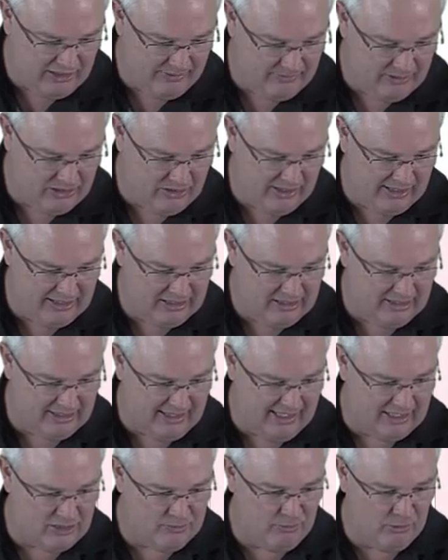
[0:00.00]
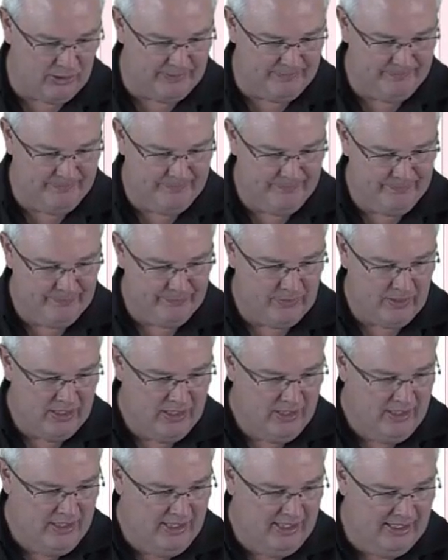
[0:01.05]
I'm going to go ahead and click Export.
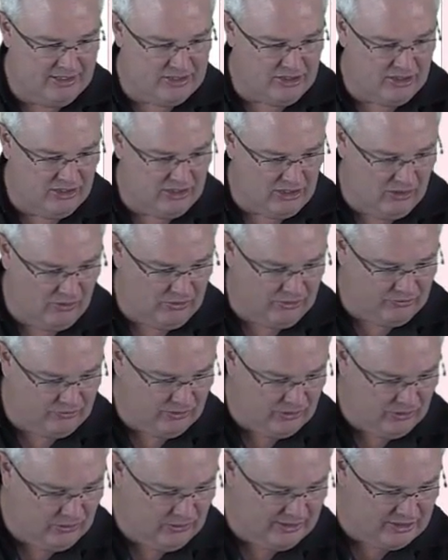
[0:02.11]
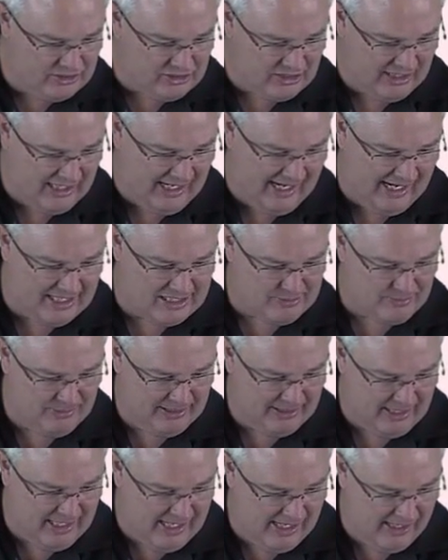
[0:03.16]
It's going to go through, and it's going to ask
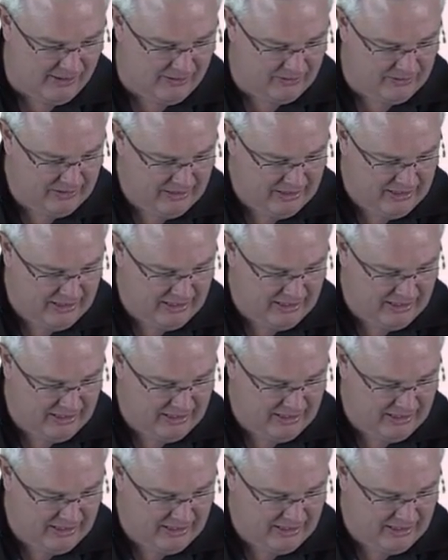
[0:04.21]
me now,